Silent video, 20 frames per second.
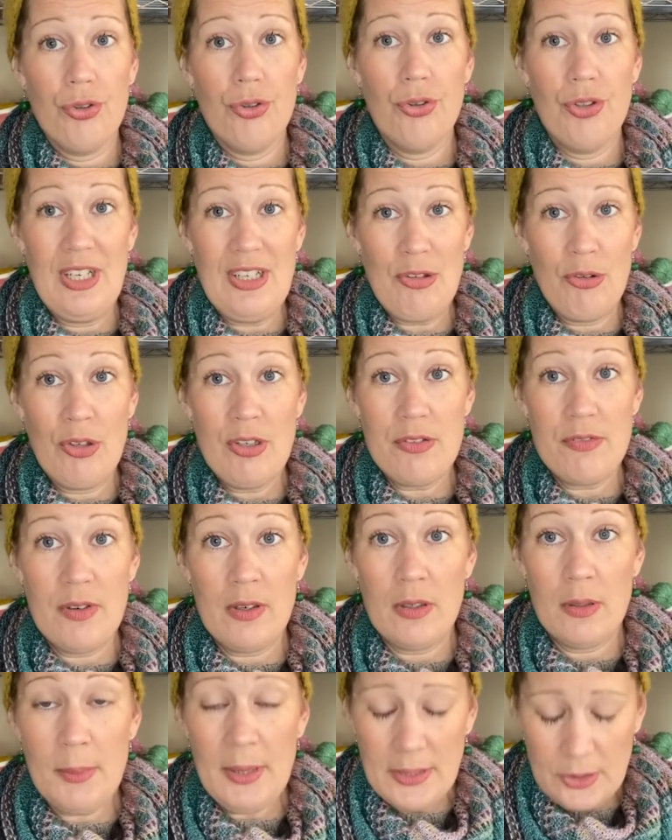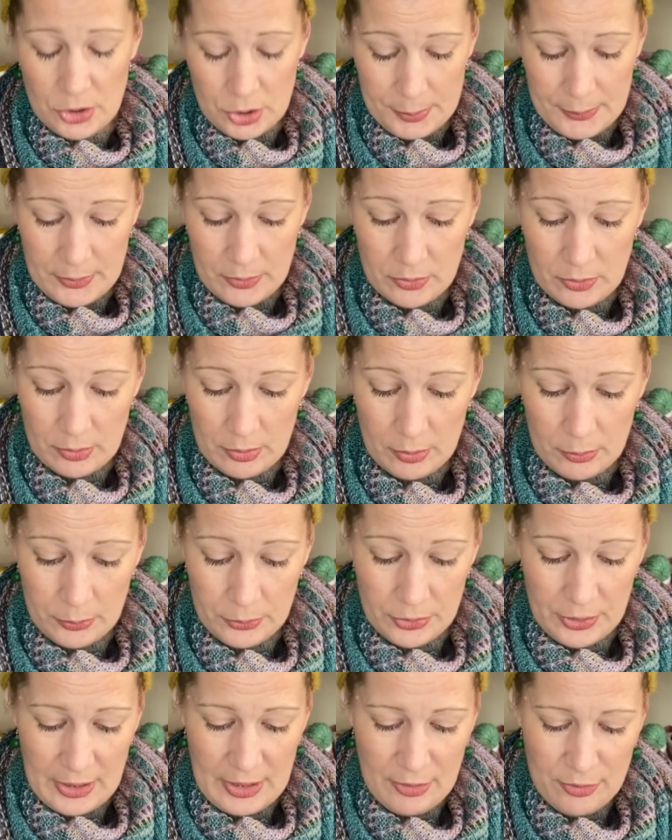knit on it very much because I don't want
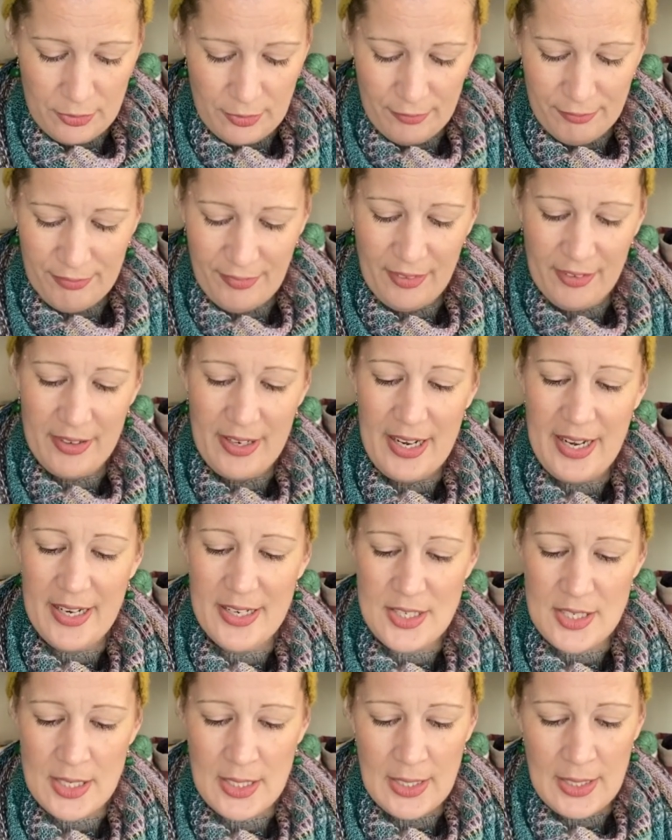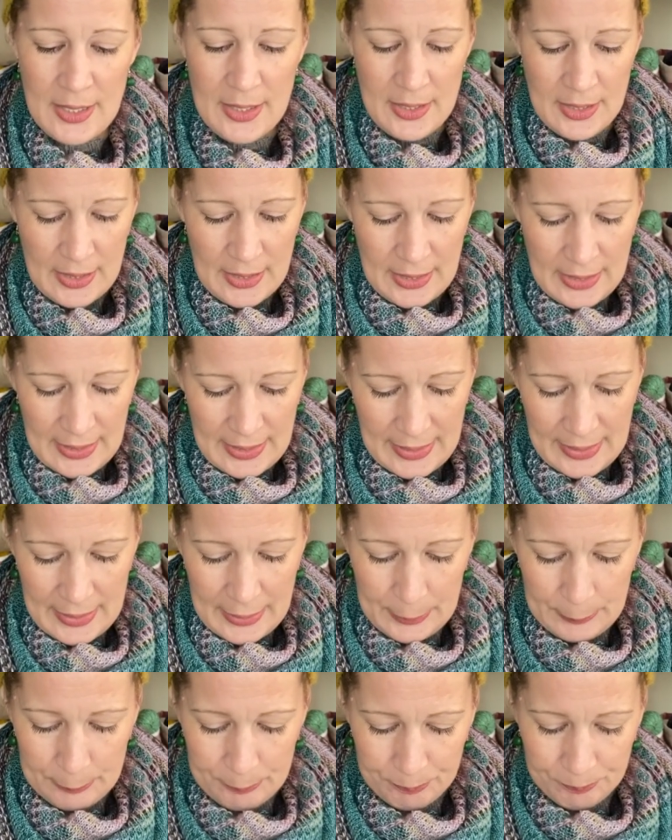to get too far ahead.
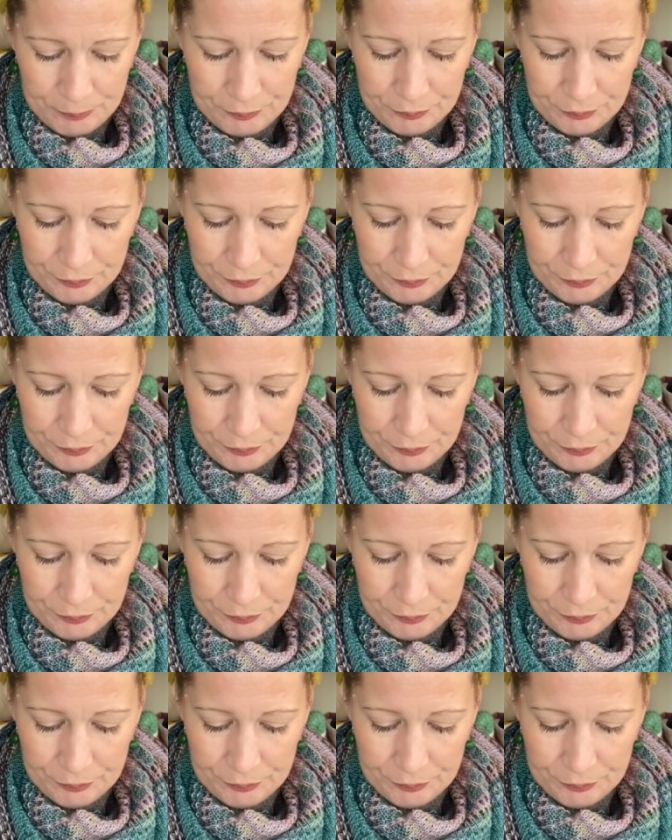Um,